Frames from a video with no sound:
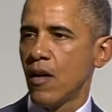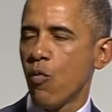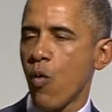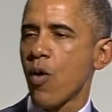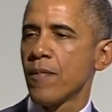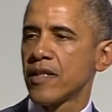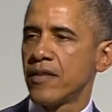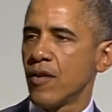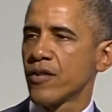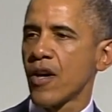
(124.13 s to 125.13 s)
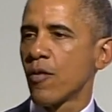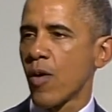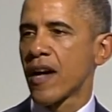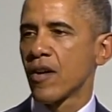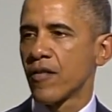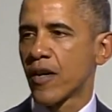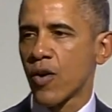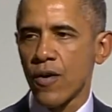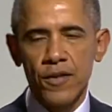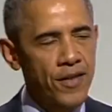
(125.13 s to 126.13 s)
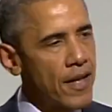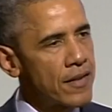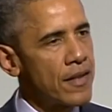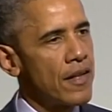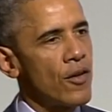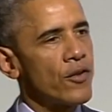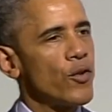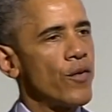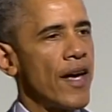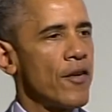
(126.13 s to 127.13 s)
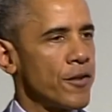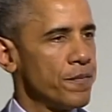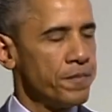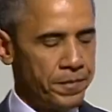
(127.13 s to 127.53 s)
warmest years on record have occurred since the year 2000.